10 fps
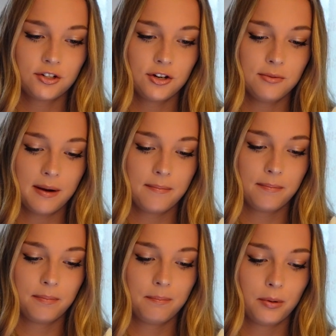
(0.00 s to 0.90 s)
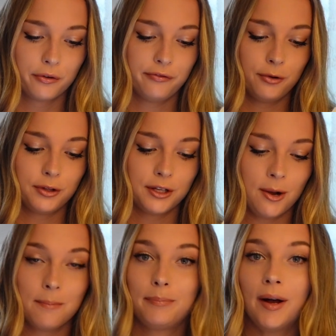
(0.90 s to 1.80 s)
show you my
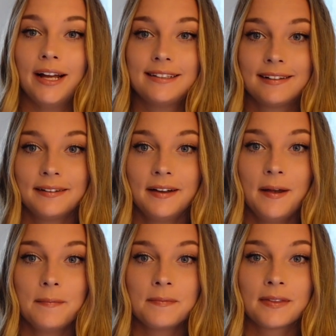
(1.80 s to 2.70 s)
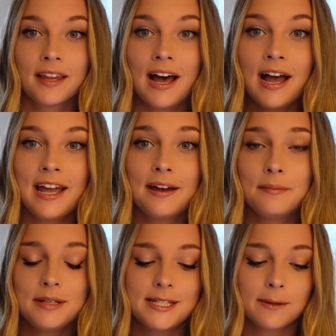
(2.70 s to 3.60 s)
portfolio, but I
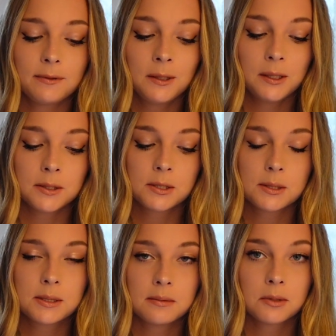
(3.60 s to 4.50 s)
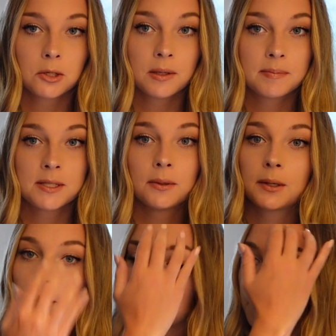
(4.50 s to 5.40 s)
am definitely in some
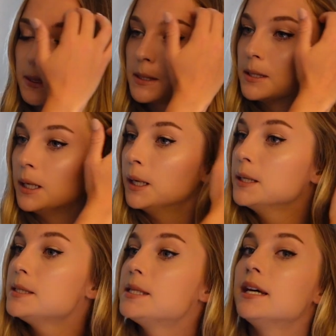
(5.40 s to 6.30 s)
cryptocurrencies.